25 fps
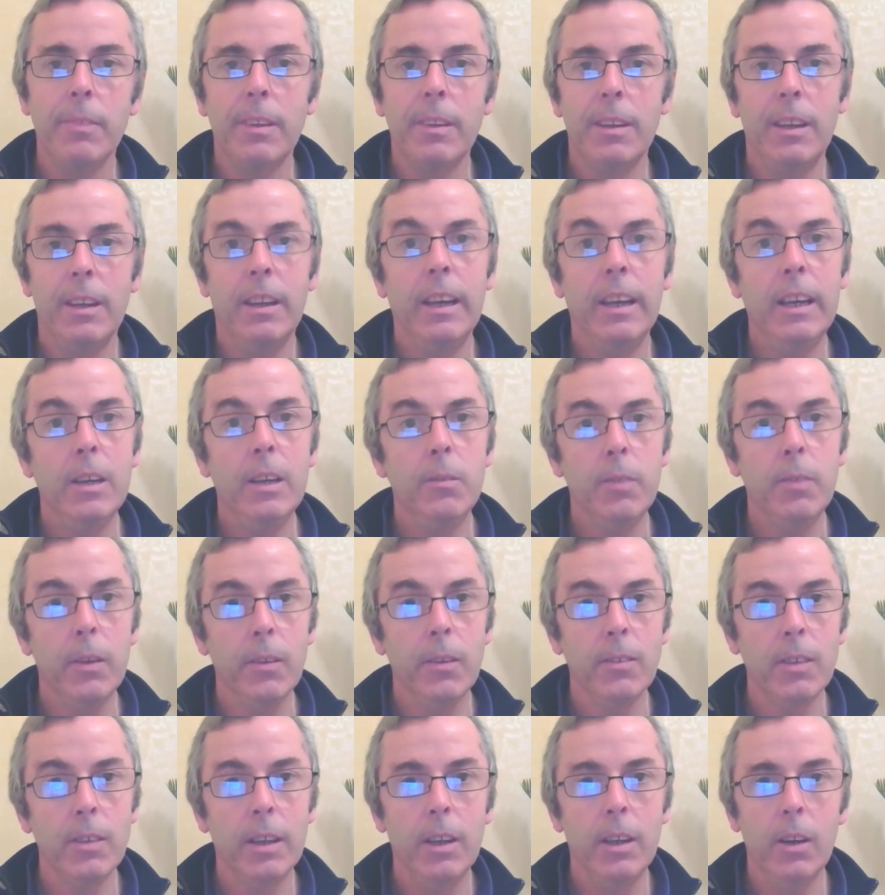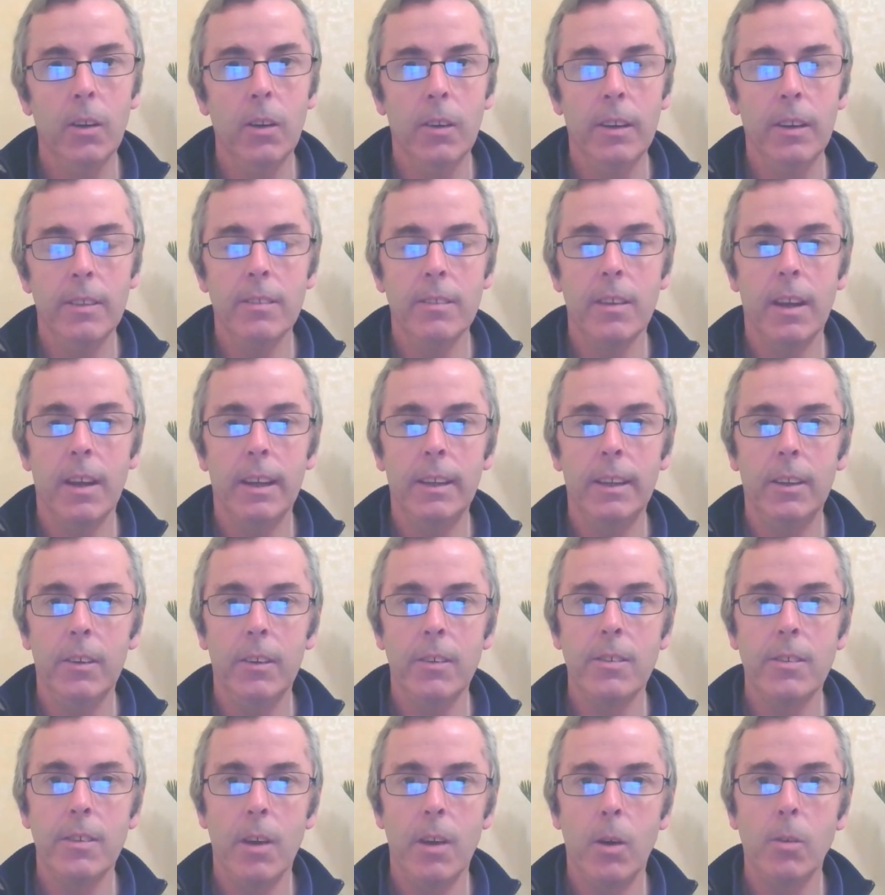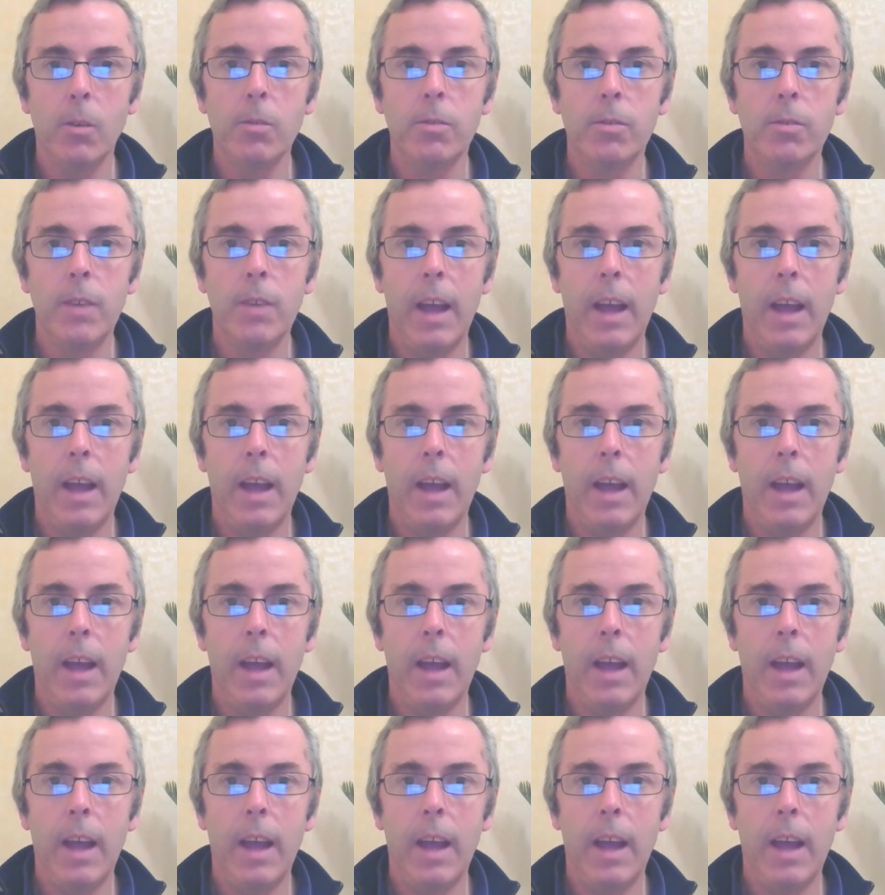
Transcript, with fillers: you need to feel secure inside yourself.